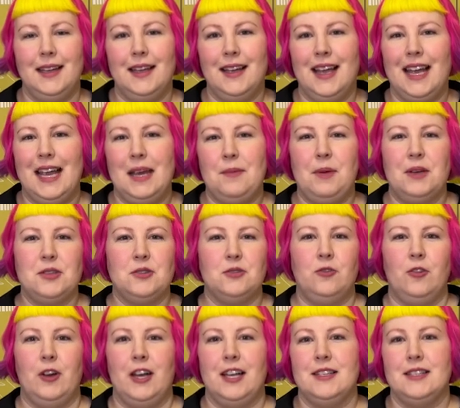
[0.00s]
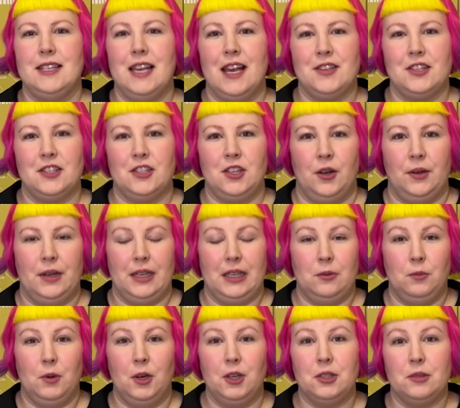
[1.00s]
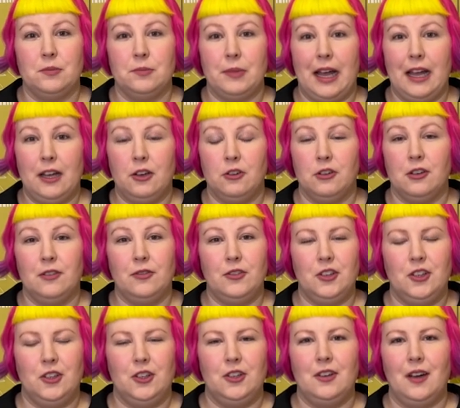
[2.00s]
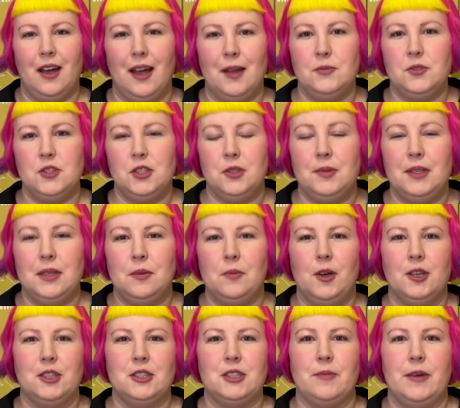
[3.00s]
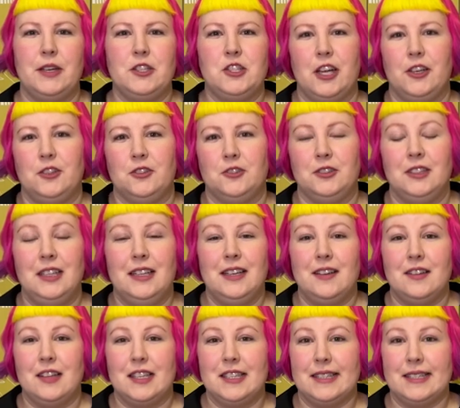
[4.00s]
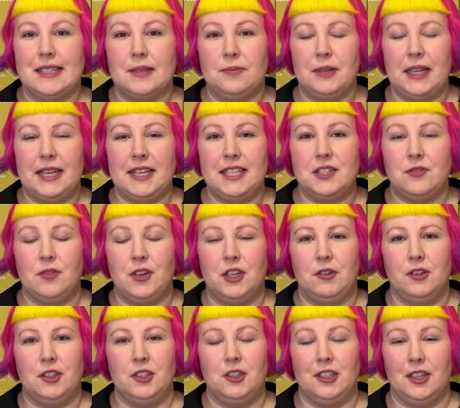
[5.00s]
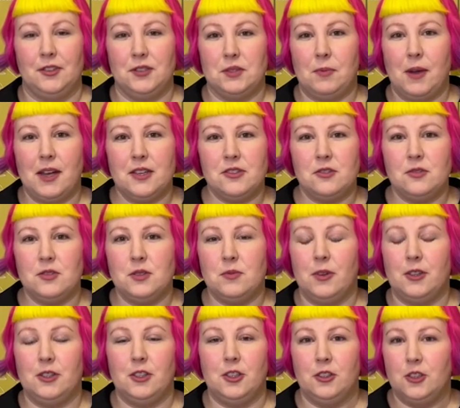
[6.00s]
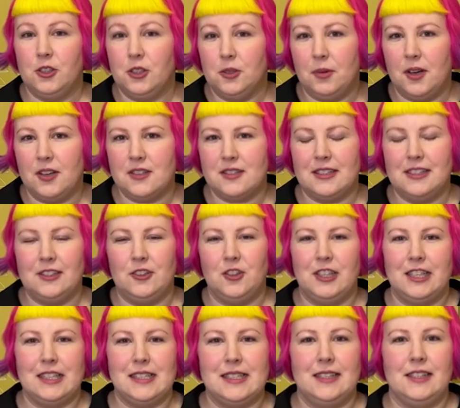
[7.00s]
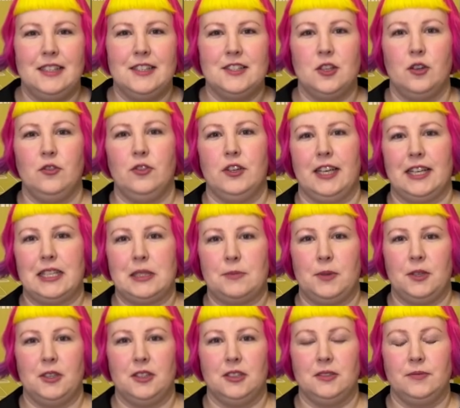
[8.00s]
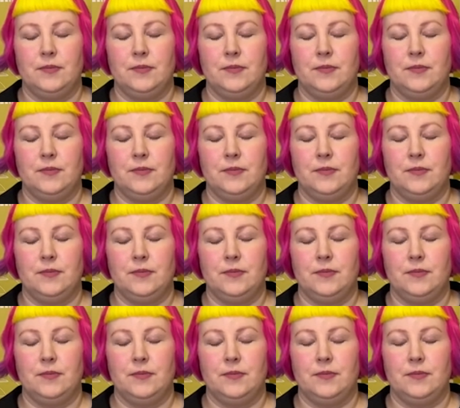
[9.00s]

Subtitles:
Hey puzzle friends, how's it going? Welcome back, or if you're new, I'm Juby and welcome to my channel. This is a place for anyone who loves puzzles, whether you're new to puzzling or you consider yourself an expert.